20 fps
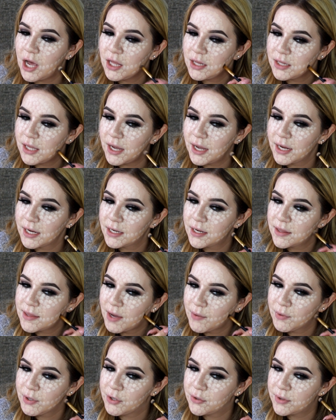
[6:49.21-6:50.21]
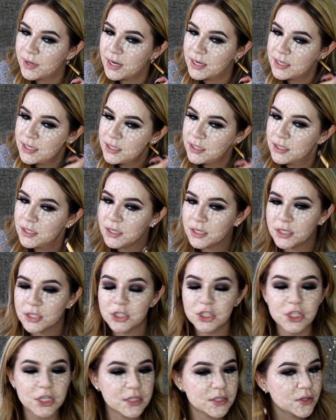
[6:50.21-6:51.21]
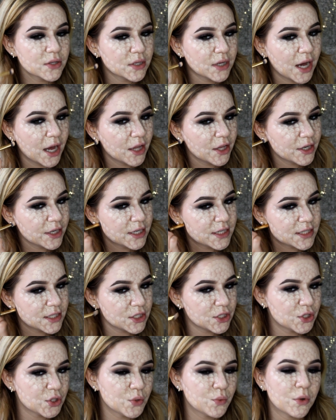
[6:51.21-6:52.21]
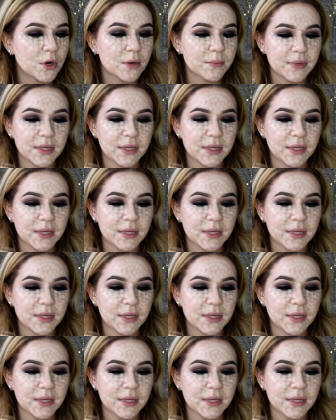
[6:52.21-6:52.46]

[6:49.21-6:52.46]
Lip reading: line that we created, just so the color isn't too warm,